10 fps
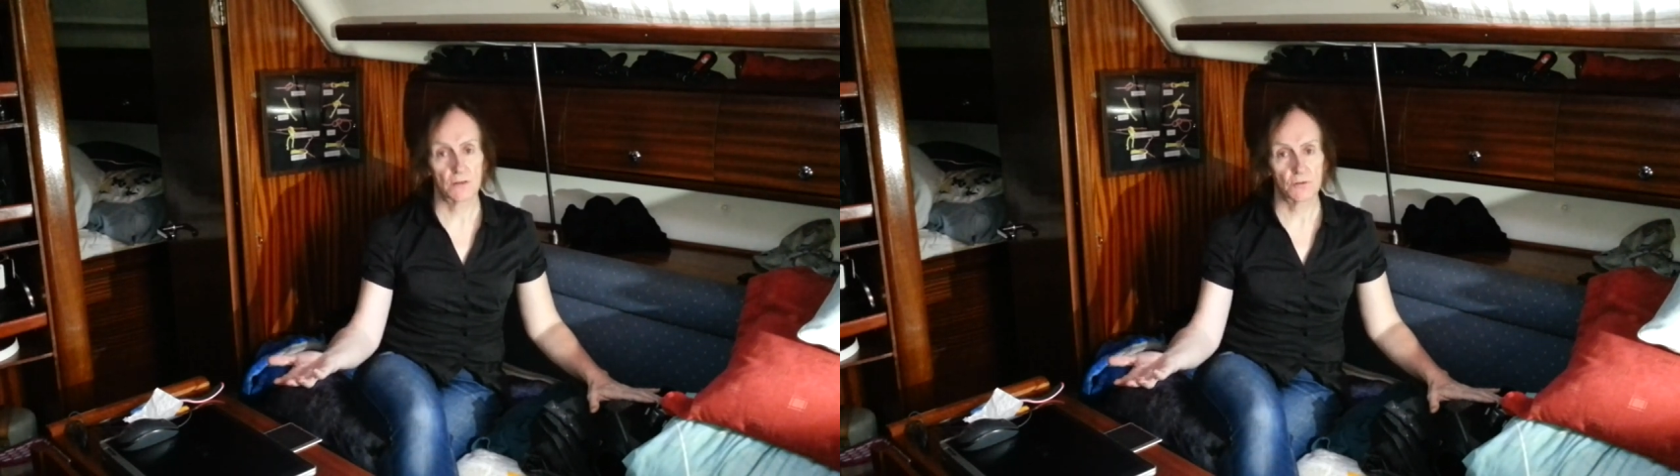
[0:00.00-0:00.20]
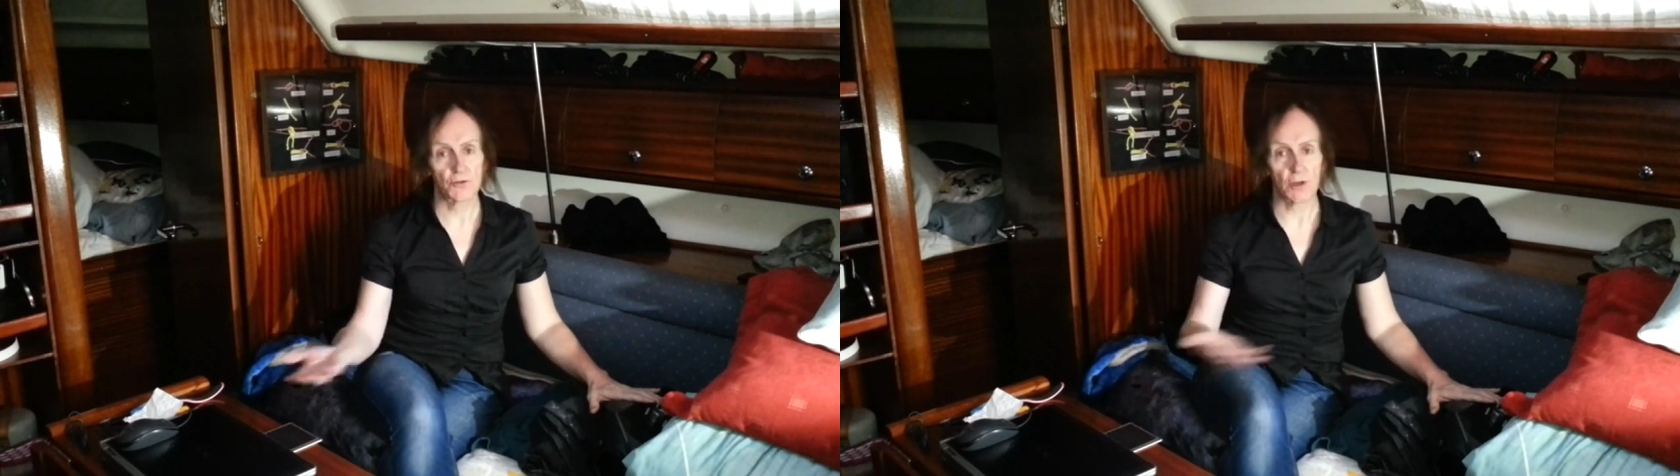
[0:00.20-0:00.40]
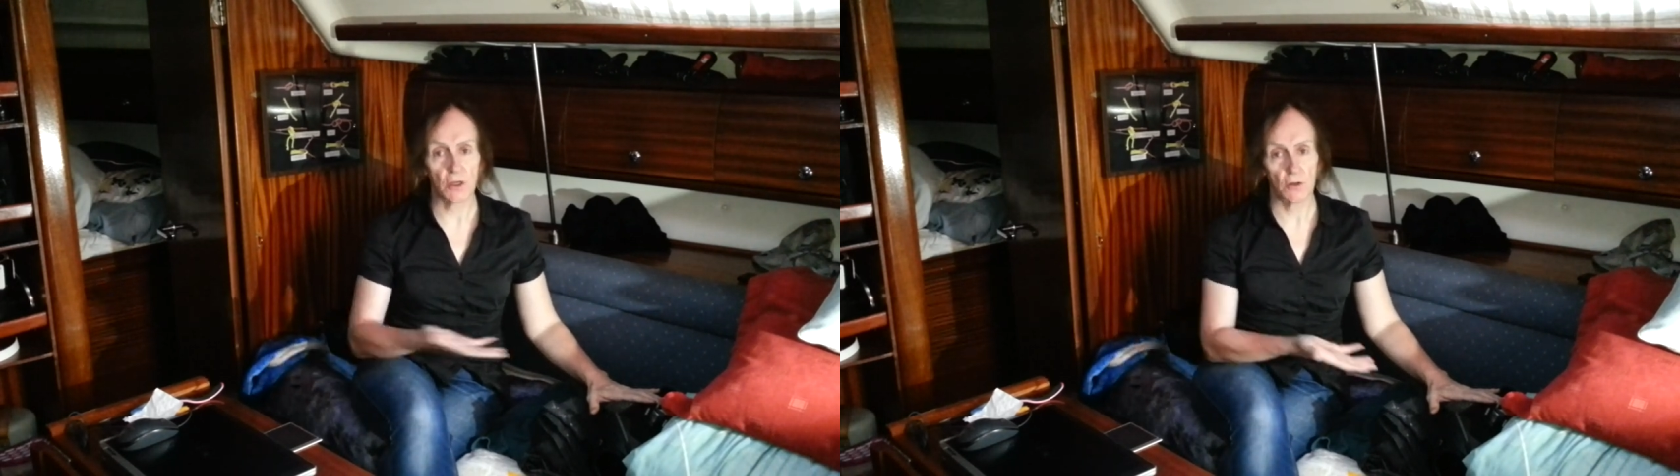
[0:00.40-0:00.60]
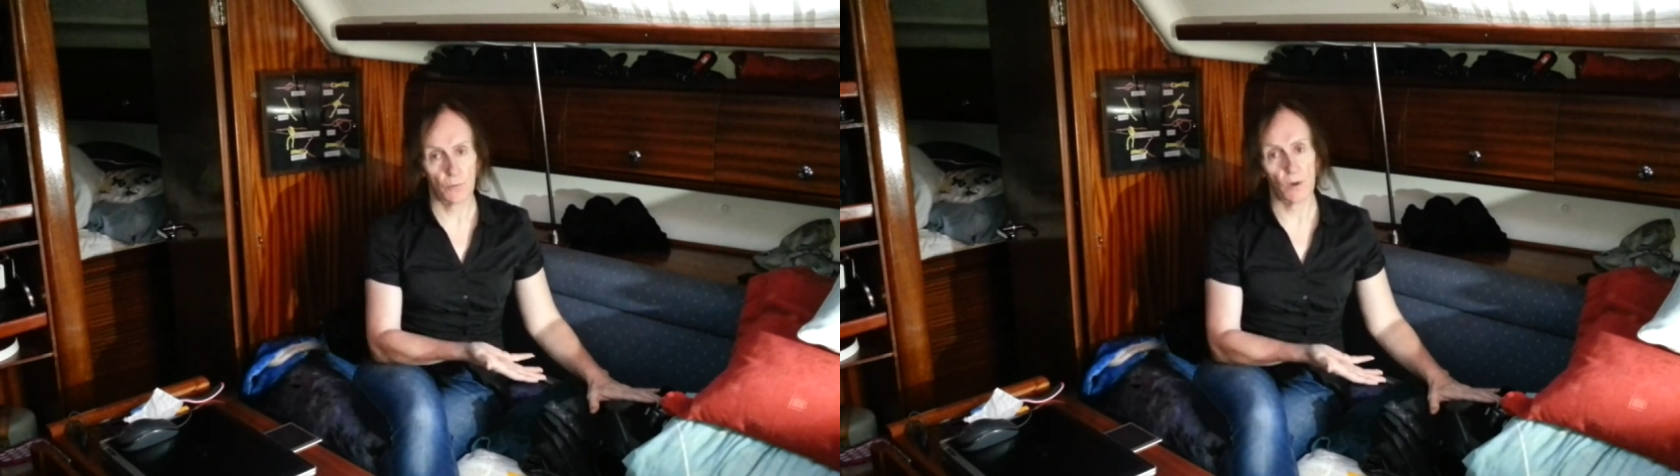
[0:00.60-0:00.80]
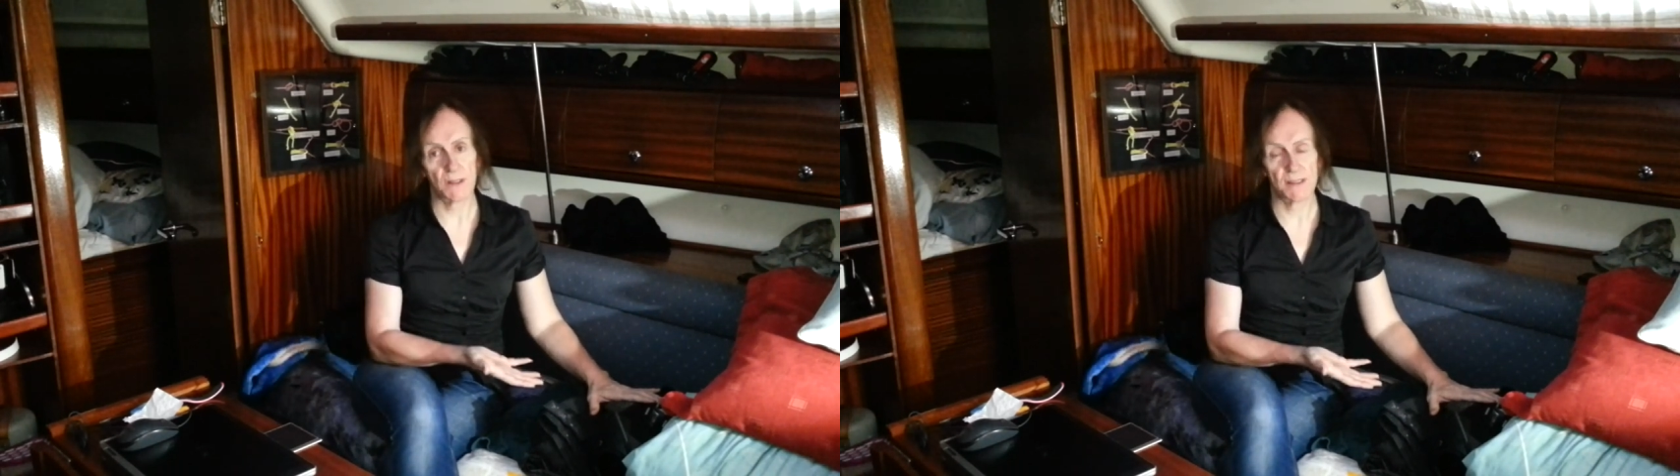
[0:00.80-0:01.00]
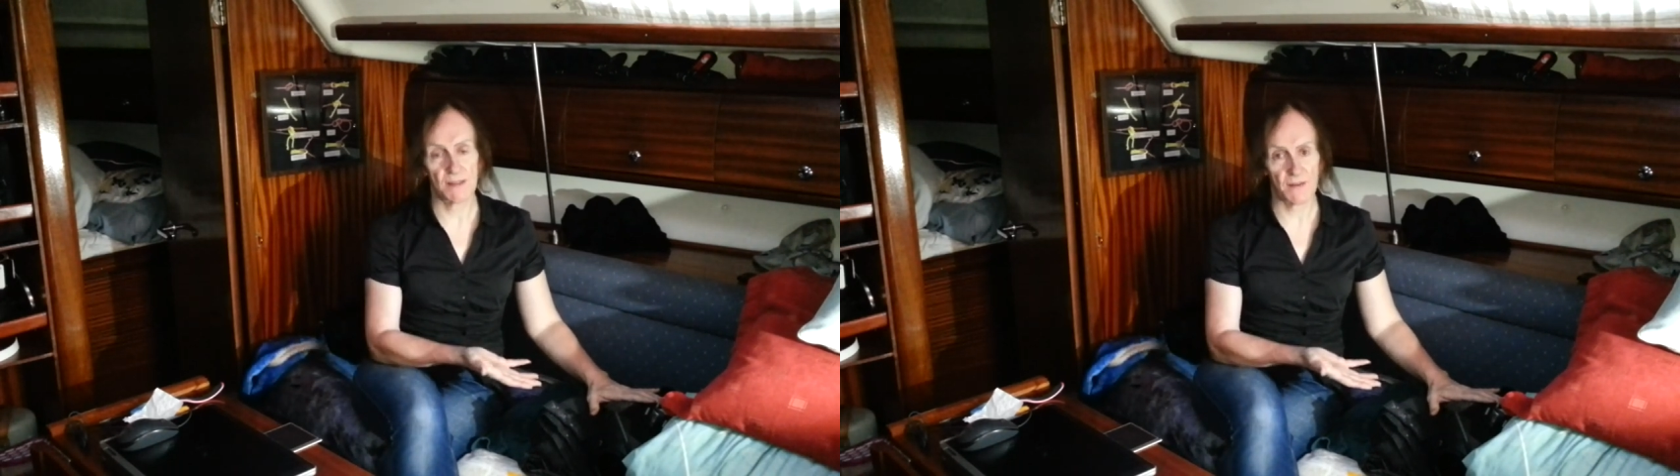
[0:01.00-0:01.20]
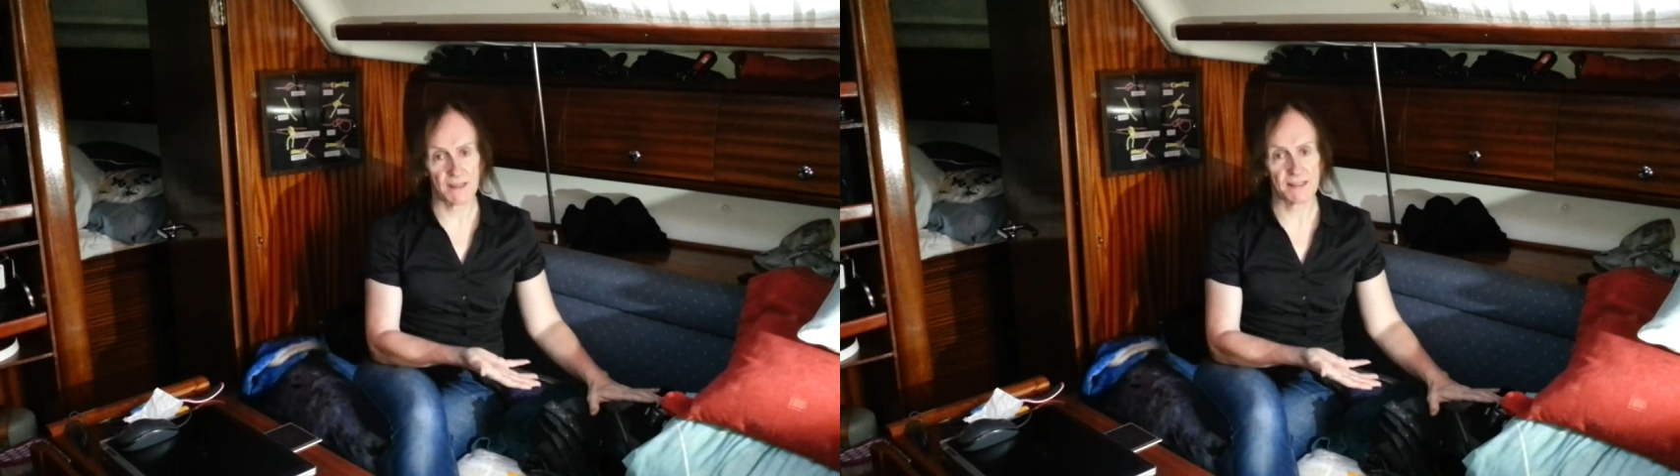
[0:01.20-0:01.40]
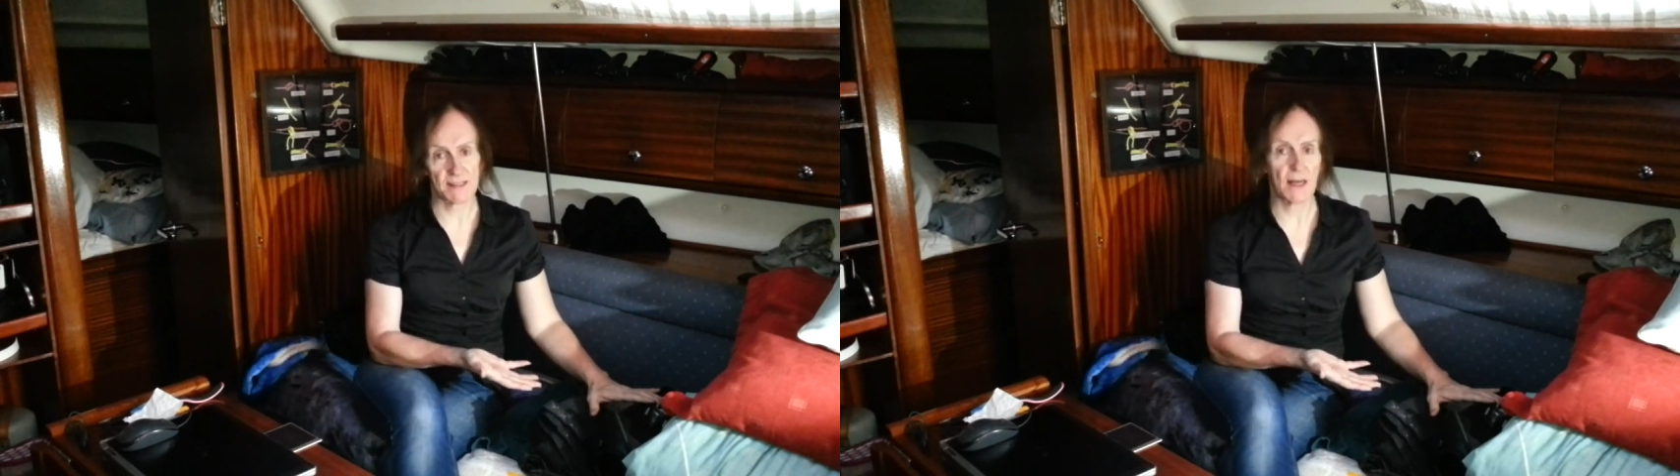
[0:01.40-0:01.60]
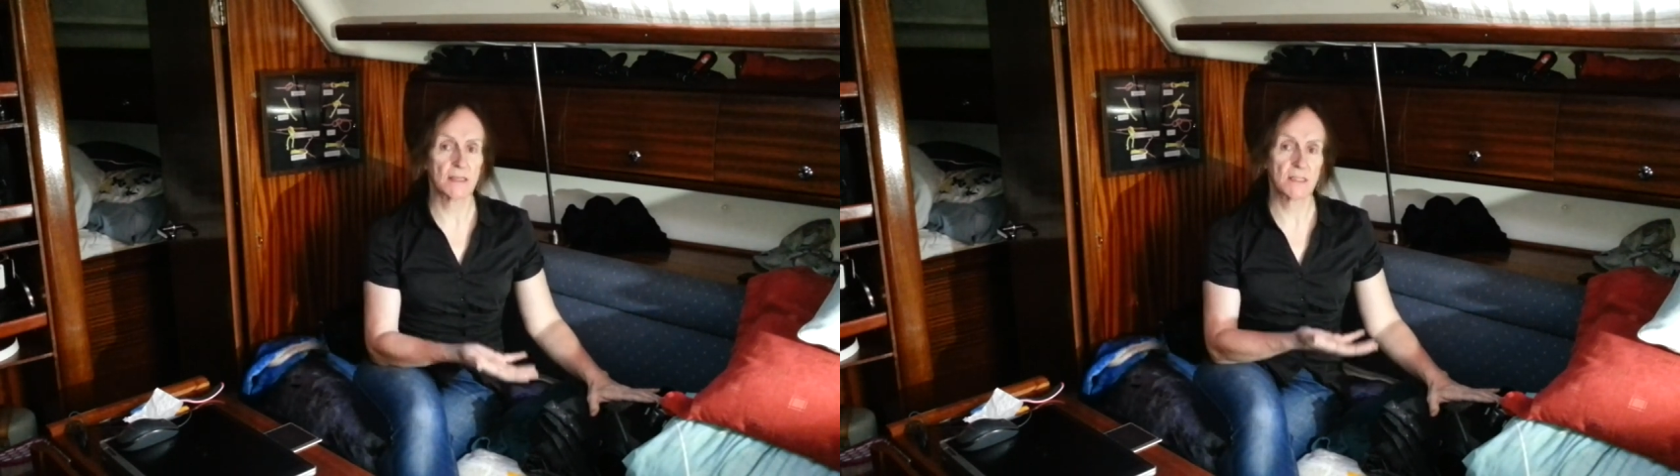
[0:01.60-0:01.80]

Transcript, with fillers: truck ones and things like that,